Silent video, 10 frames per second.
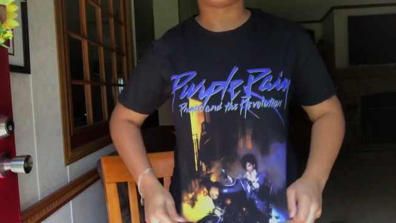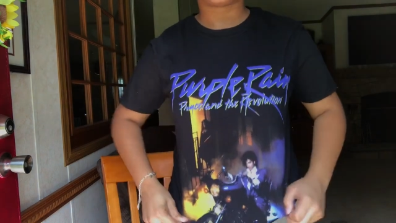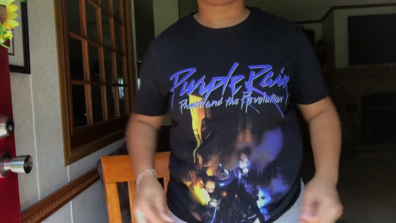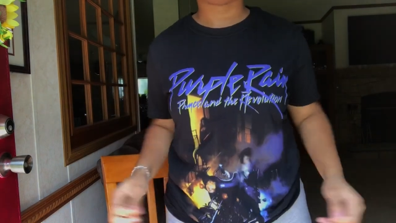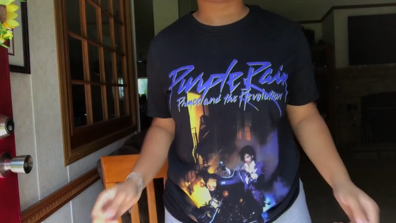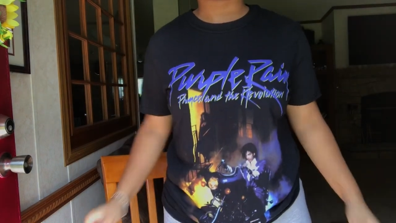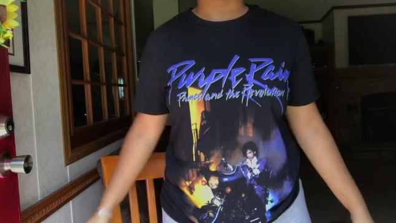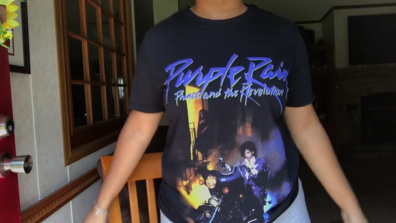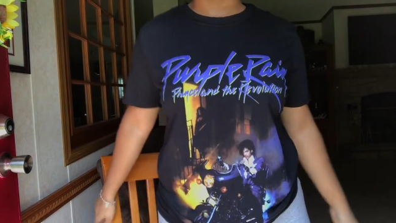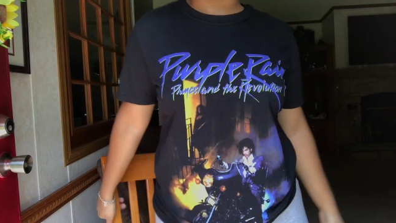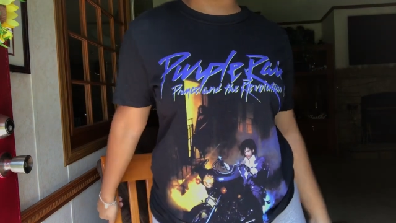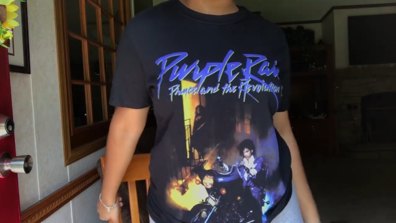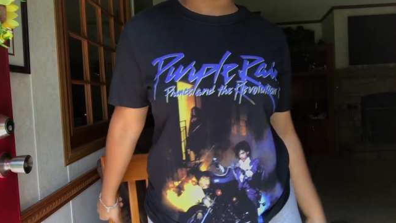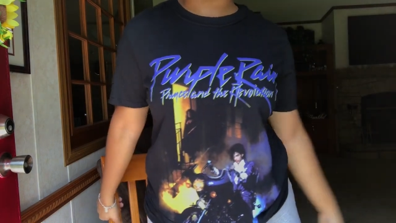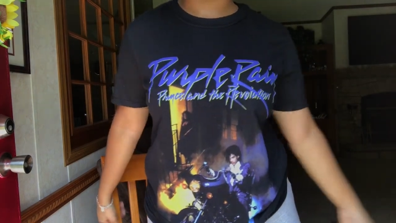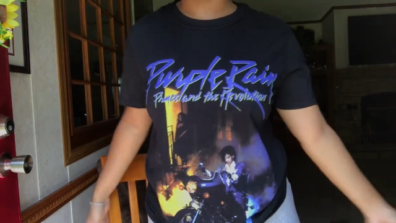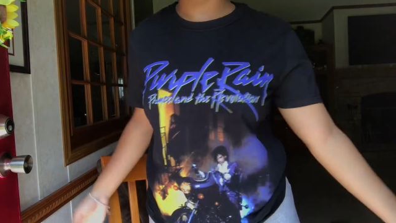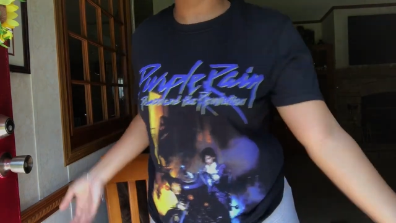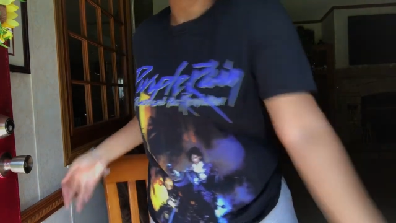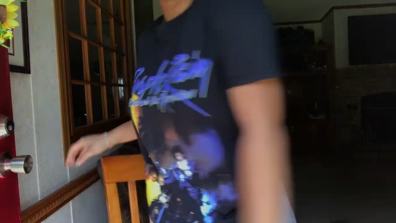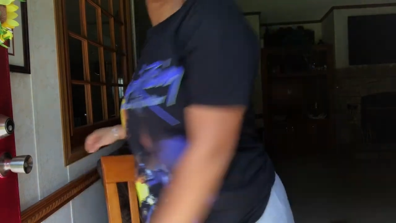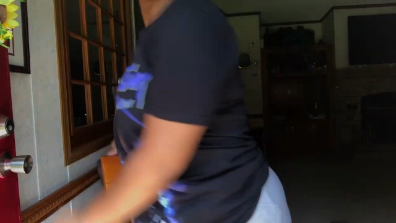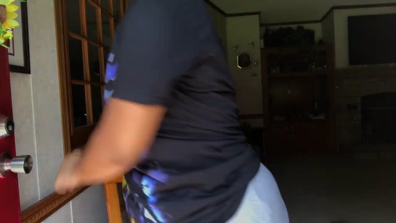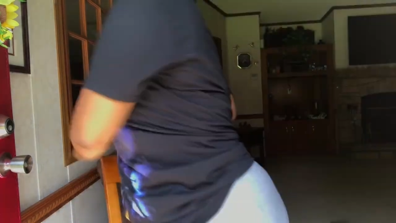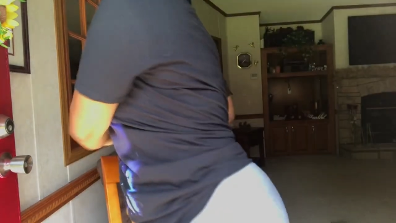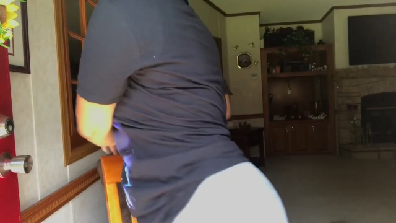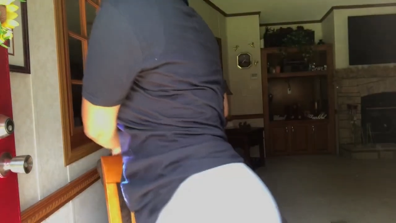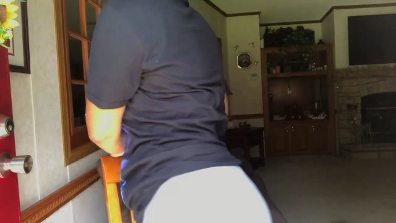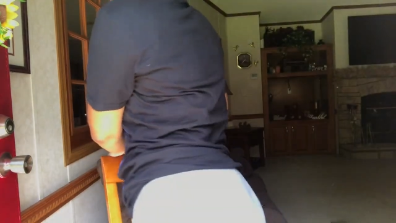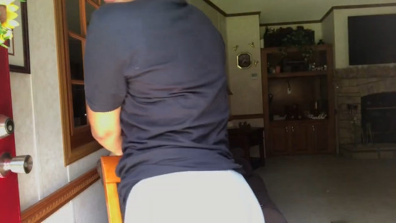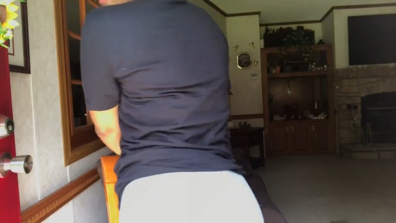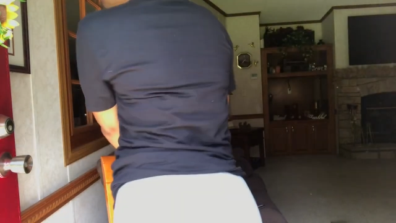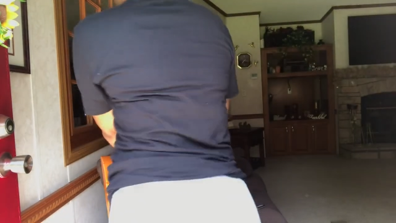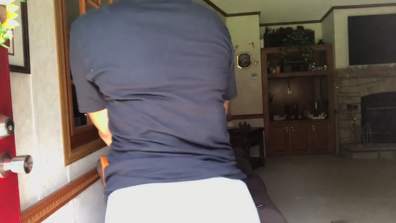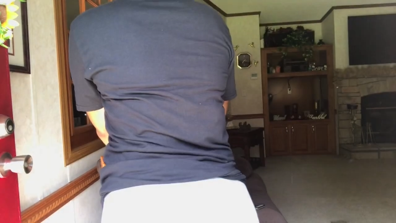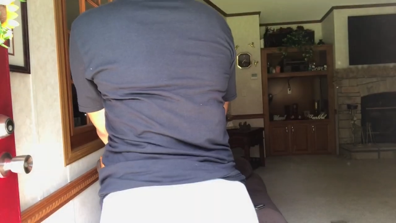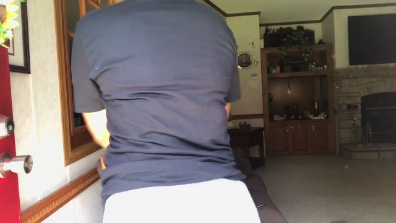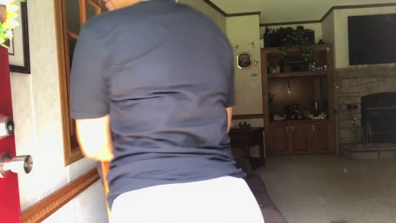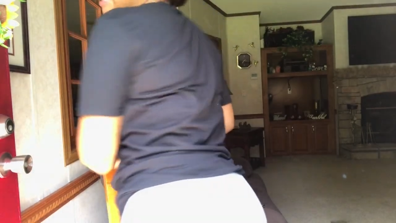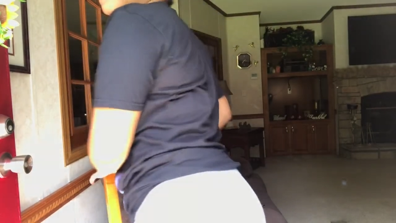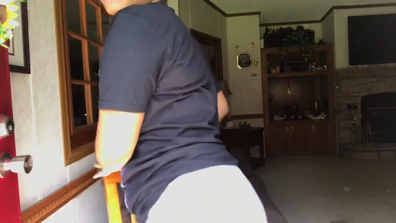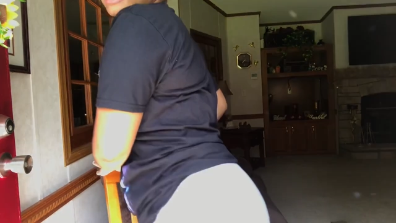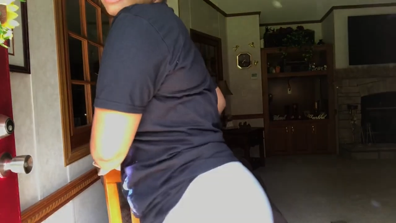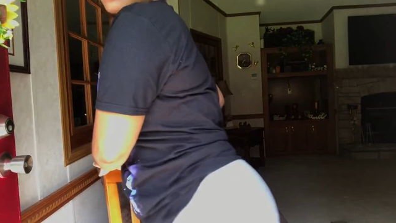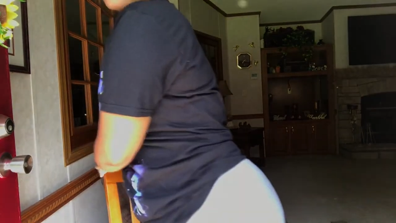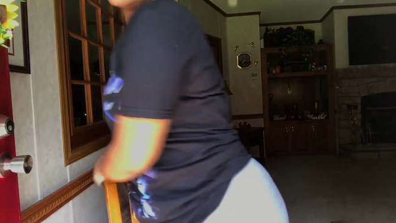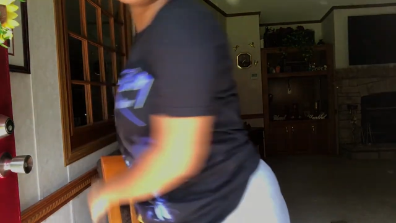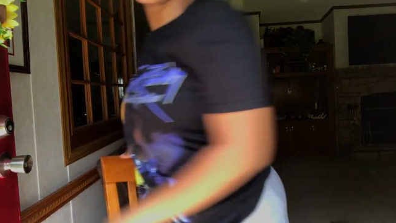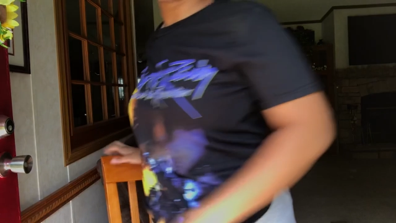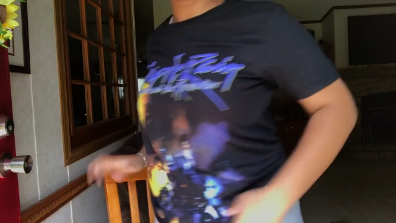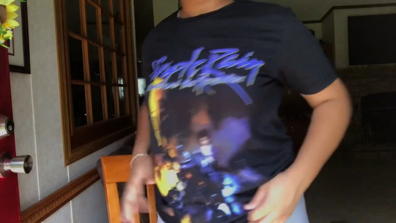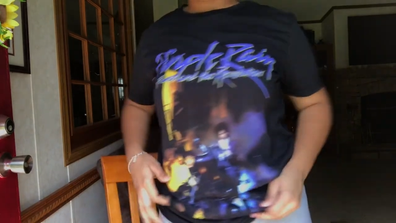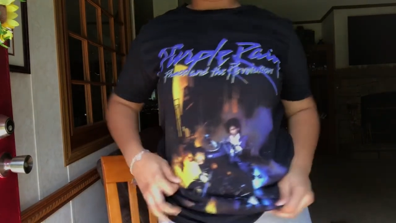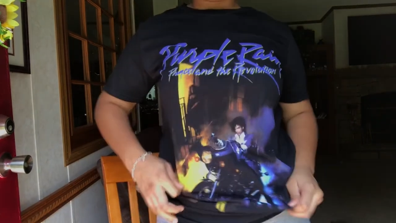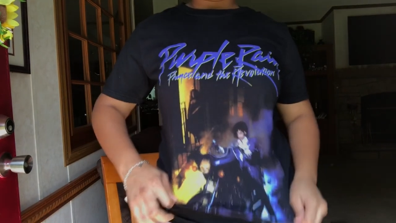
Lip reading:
[unreadable: no face in view]